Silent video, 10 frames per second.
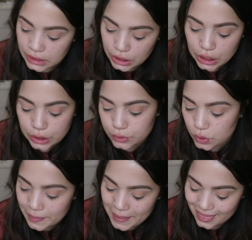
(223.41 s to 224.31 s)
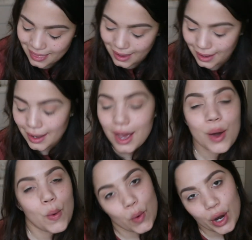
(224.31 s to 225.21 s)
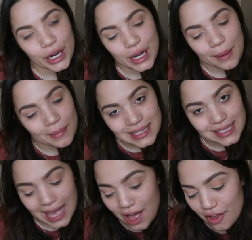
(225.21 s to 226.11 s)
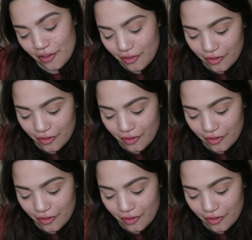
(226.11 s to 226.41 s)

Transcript: you know, doing my thing, working on myself.